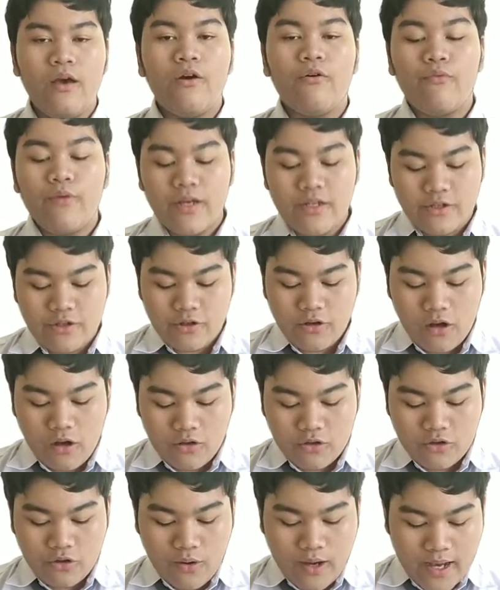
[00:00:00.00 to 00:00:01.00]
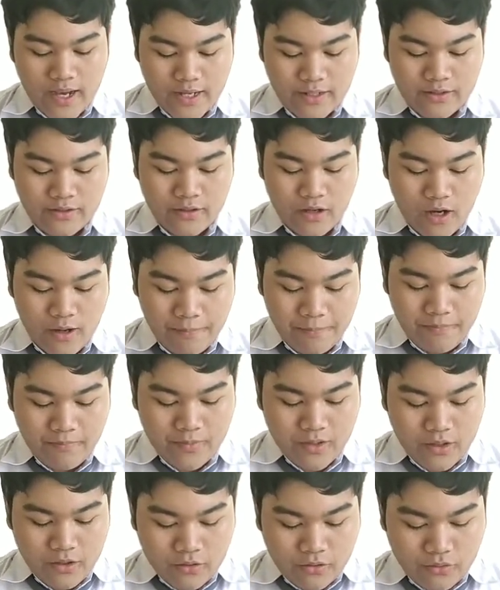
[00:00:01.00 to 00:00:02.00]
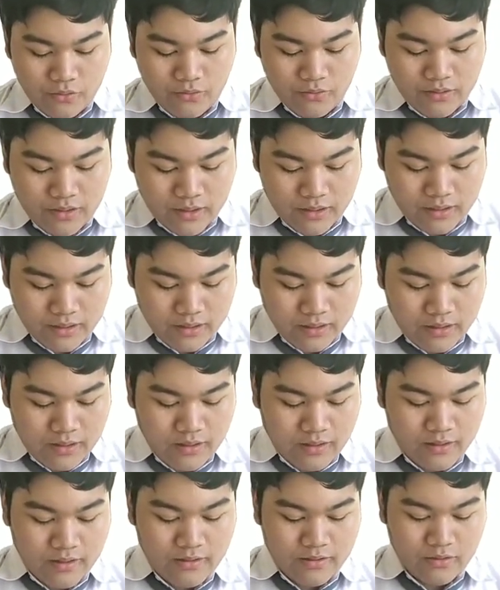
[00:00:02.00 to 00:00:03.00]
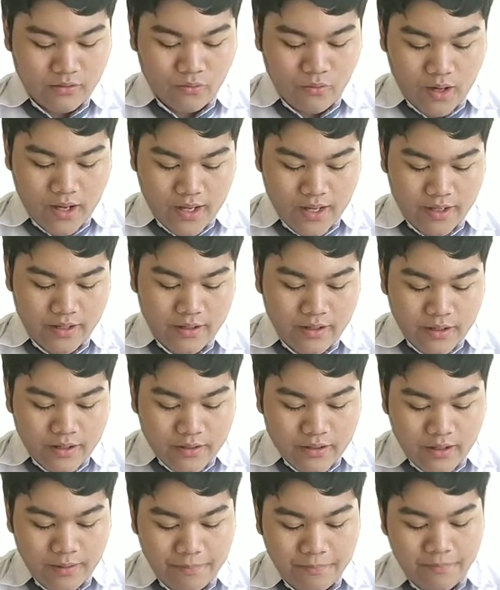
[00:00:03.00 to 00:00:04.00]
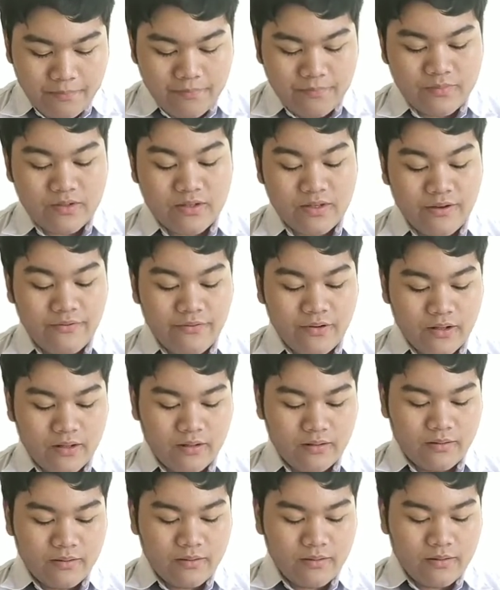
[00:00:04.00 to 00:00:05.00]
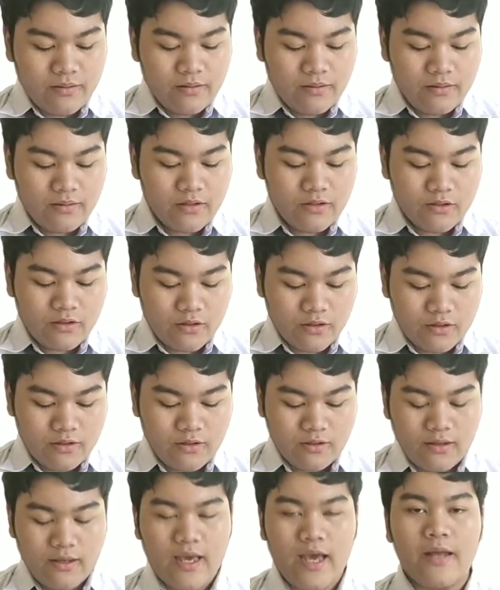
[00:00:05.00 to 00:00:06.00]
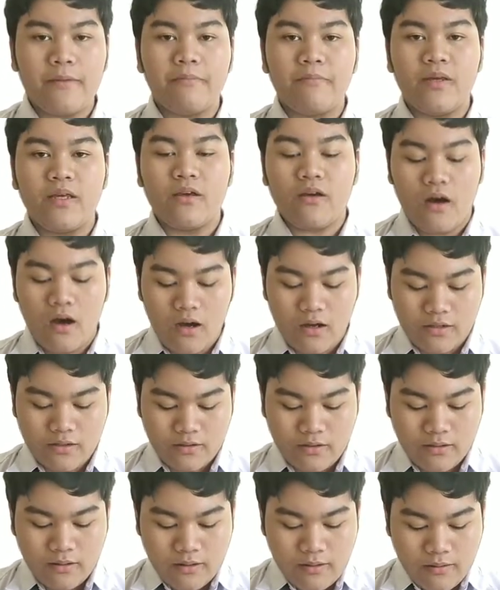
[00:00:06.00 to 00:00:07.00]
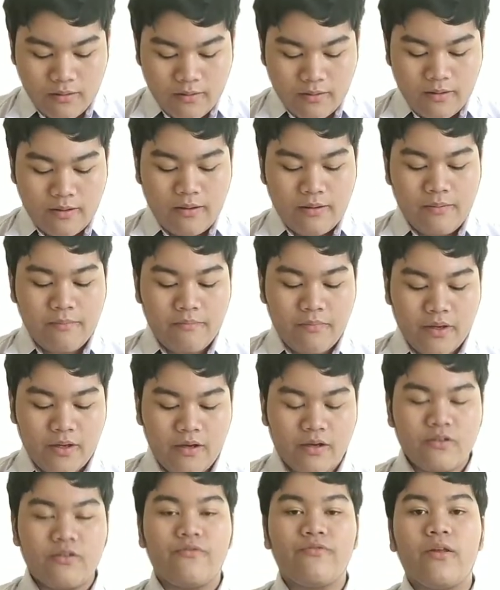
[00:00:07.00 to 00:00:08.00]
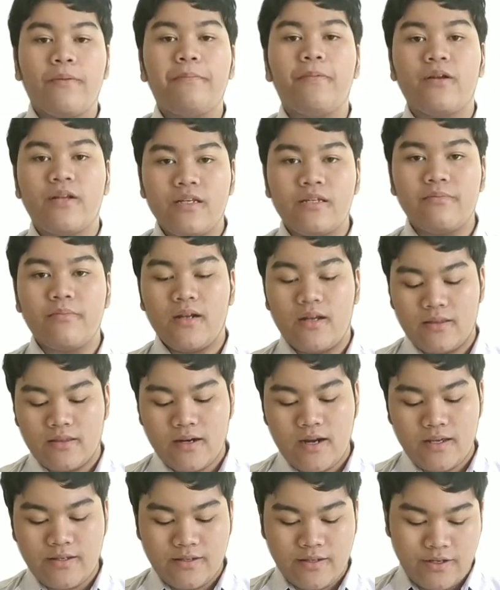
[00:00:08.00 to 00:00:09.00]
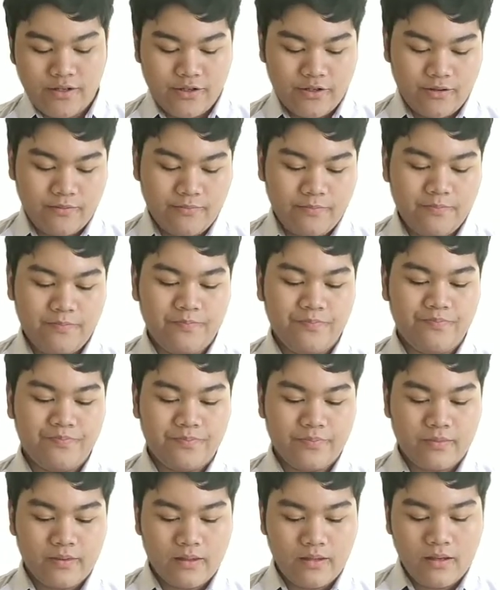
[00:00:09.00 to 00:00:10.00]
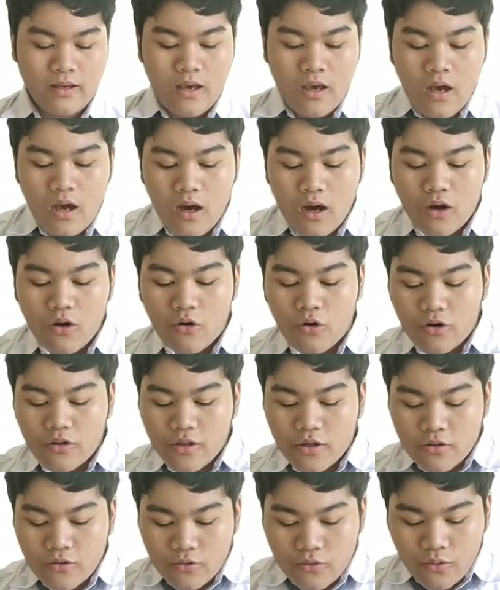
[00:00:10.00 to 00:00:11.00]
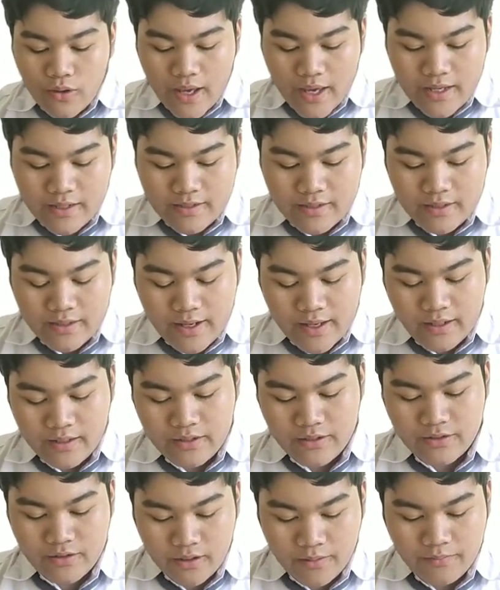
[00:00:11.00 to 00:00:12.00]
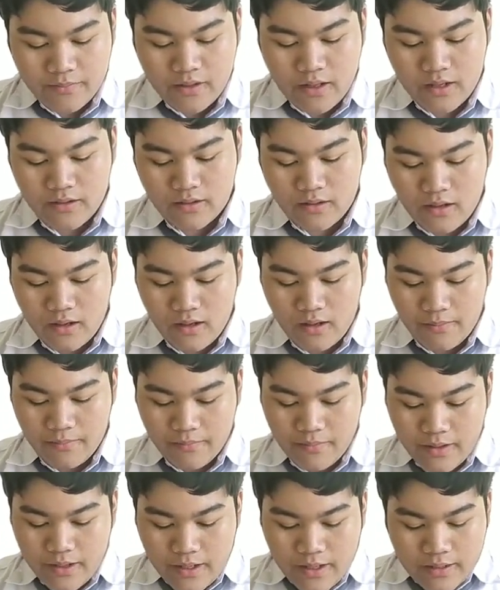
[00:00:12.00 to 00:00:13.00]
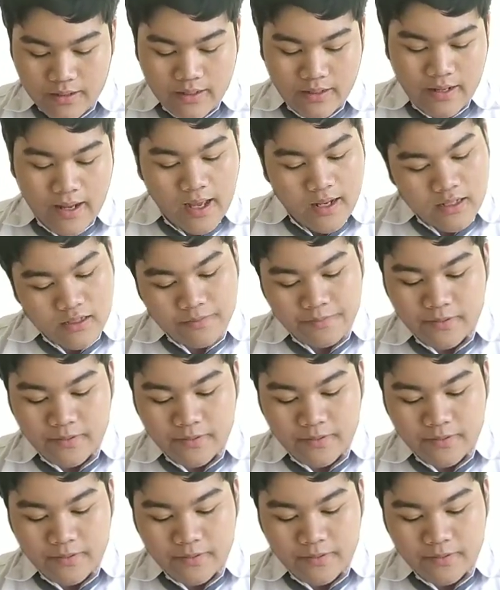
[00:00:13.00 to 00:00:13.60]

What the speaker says: which also adds up to the reason why the civil distrust can be caused because of the police militarization. According to azdailysum.com, the Dallas